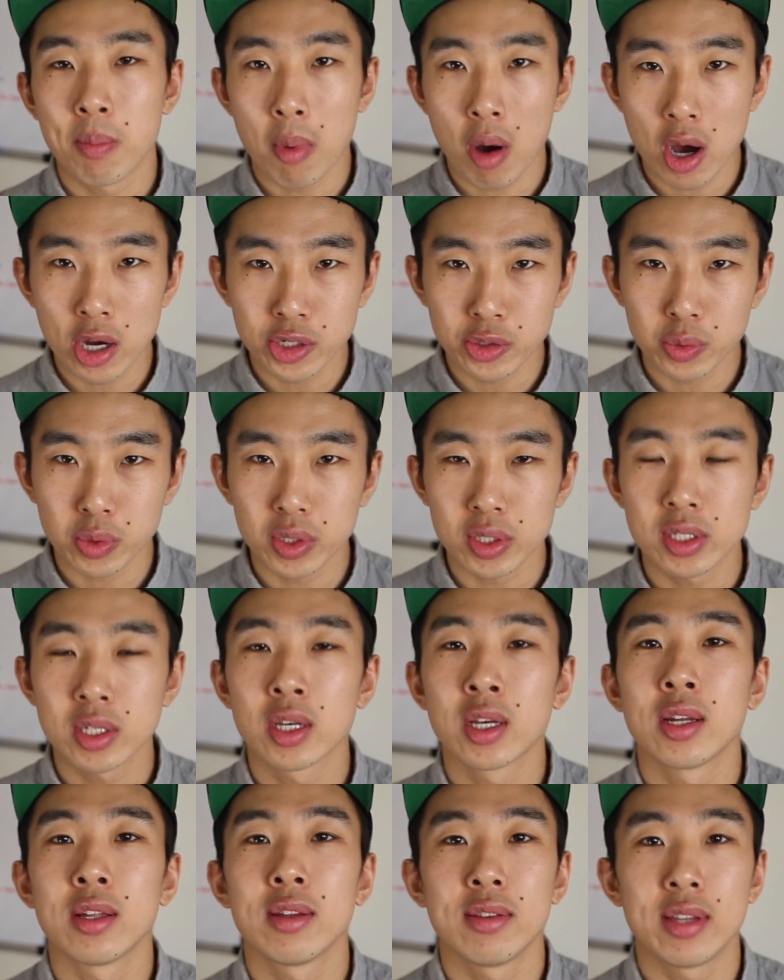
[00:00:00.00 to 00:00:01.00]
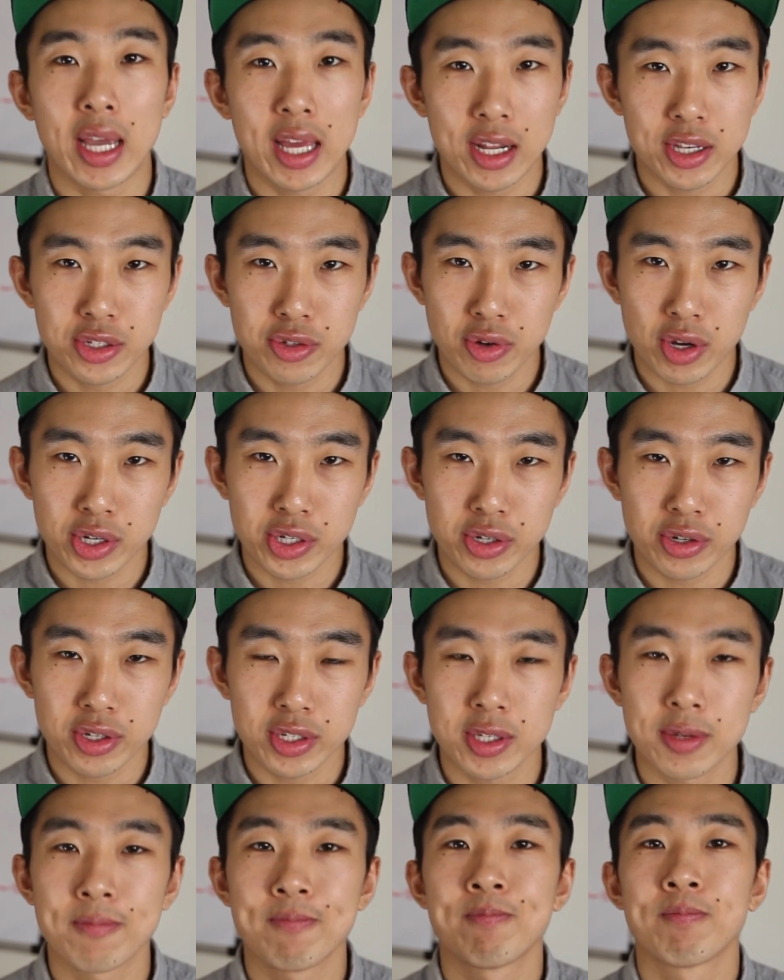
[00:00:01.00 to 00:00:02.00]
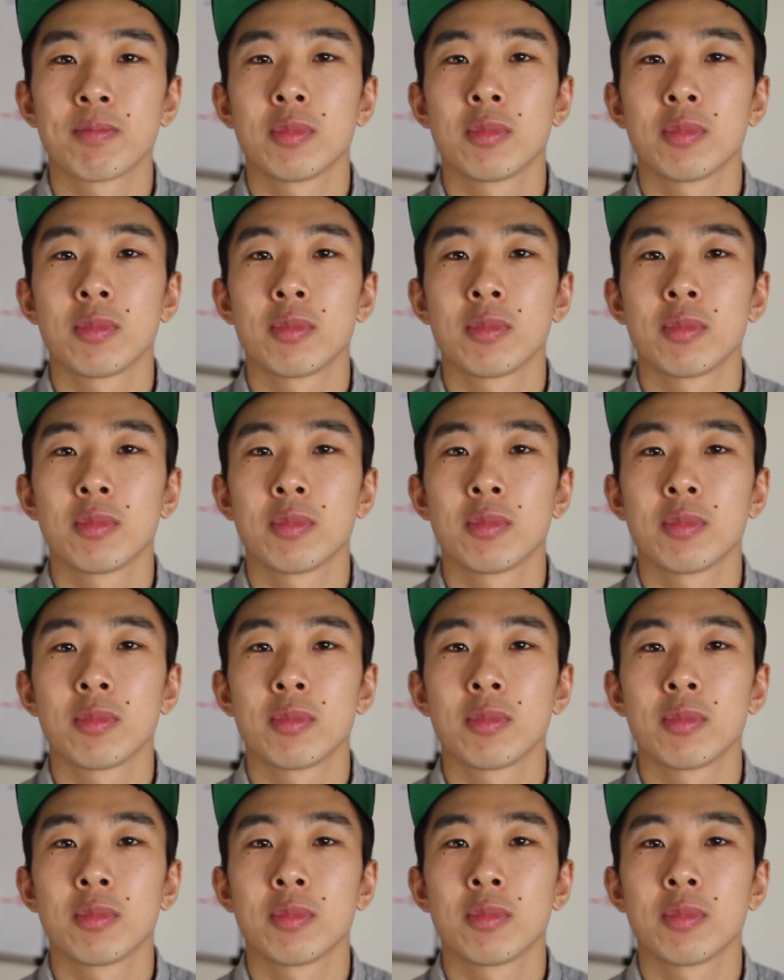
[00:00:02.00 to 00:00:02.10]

modules, data structures.